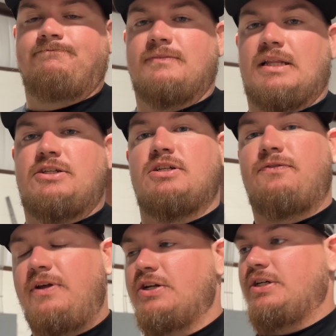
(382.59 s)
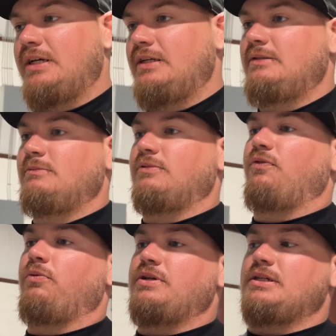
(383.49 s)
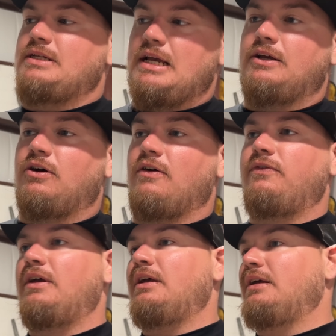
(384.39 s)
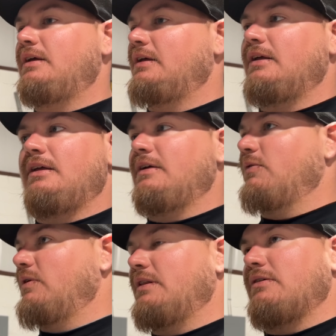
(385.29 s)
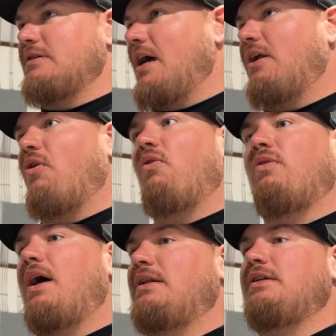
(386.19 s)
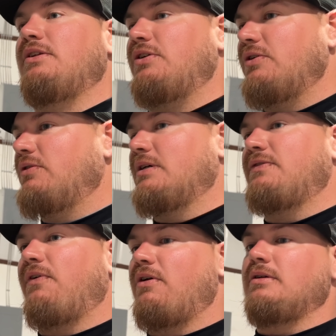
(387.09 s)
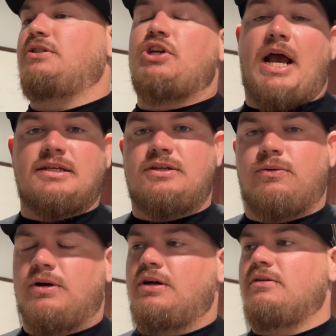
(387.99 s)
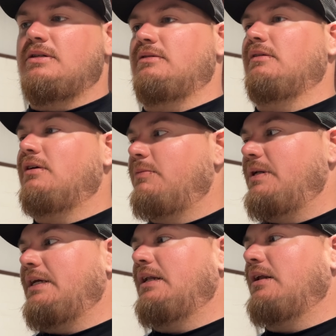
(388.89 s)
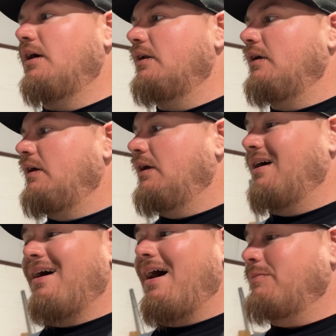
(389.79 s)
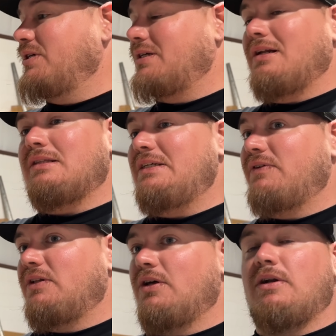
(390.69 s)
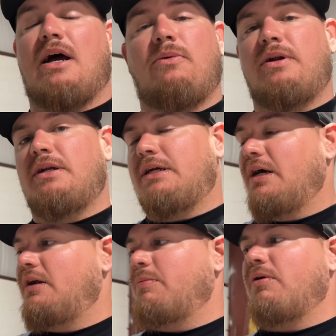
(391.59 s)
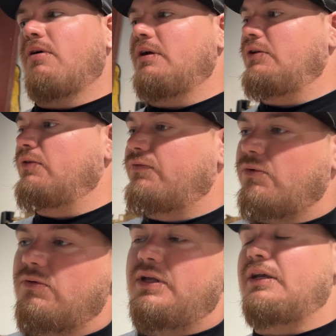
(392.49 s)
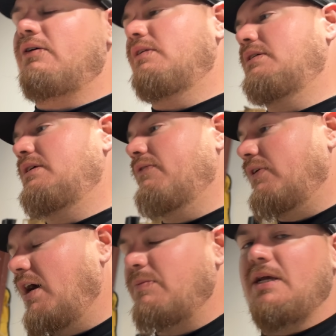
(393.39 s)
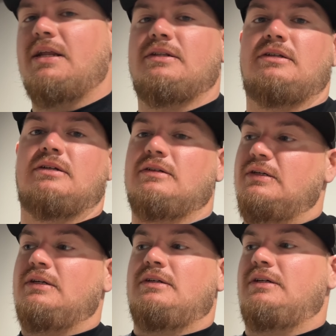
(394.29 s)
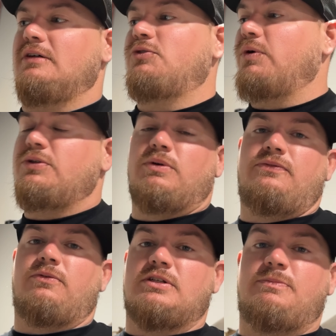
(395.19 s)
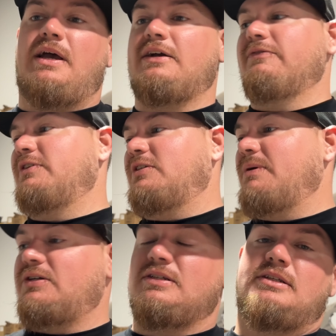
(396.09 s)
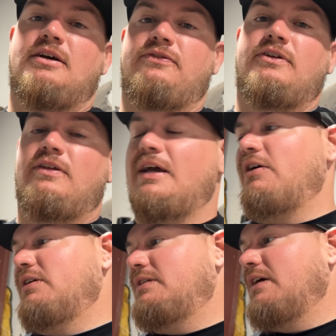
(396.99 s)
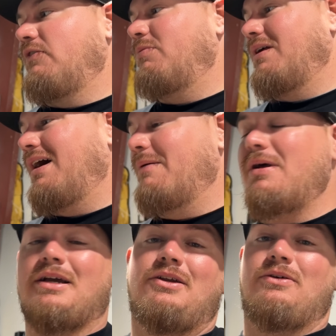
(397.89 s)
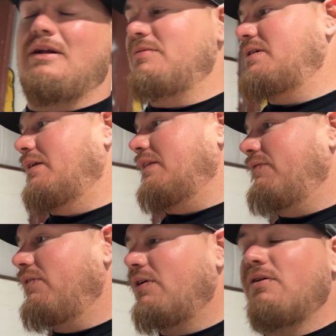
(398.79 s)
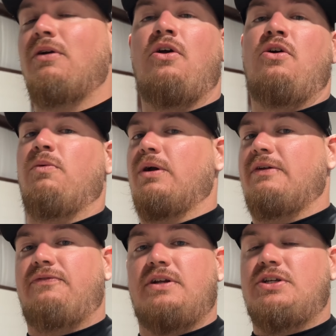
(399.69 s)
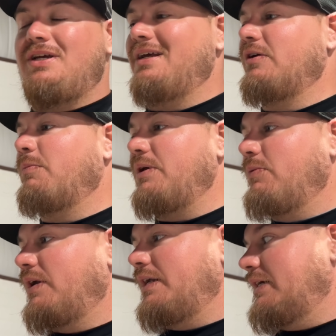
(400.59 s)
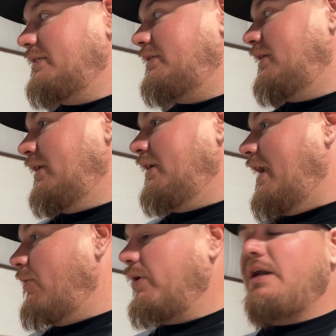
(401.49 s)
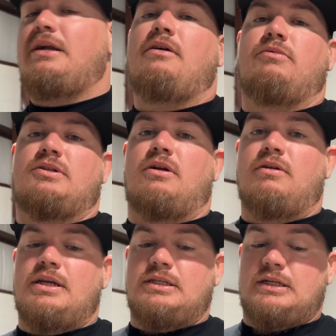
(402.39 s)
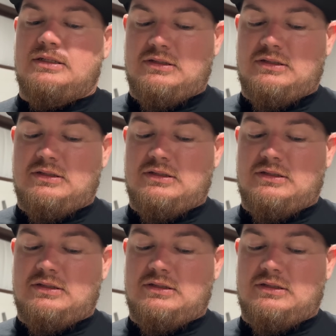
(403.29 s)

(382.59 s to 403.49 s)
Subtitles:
Let's just finish it before we just take it off. There's not a whole lot to do as far as chassis work goes. There's a little bit to get done. I'm just going to leave it alone. I wanted to cut it apart and do a 4-link and all this stuff and update it to, 2024 spec of suspension stuff and all that good stuff, but I'm not going to do it. I'm just going to leave it alone. We're going to finish it. It'll be what it is, and we'll get it out and we'll start racing it.